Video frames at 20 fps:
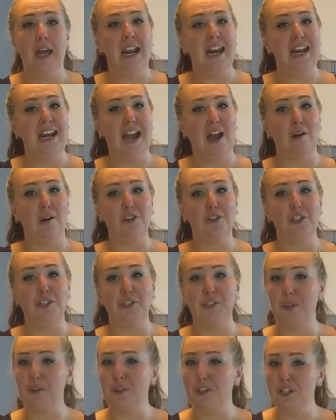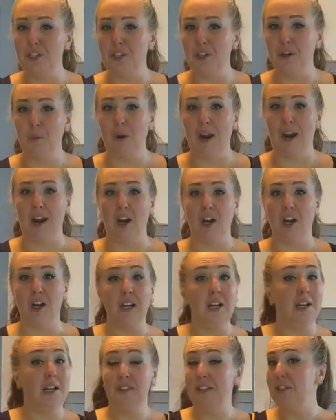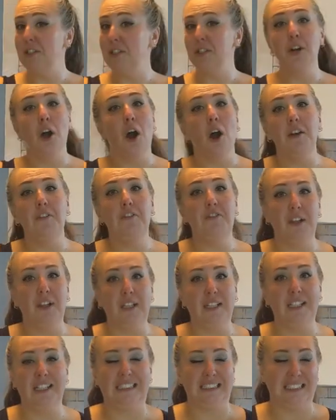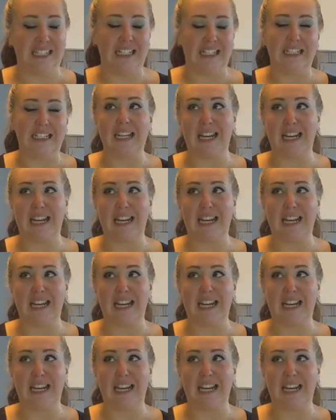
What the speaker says: Now, just so that you're aware, these are not affiliate links.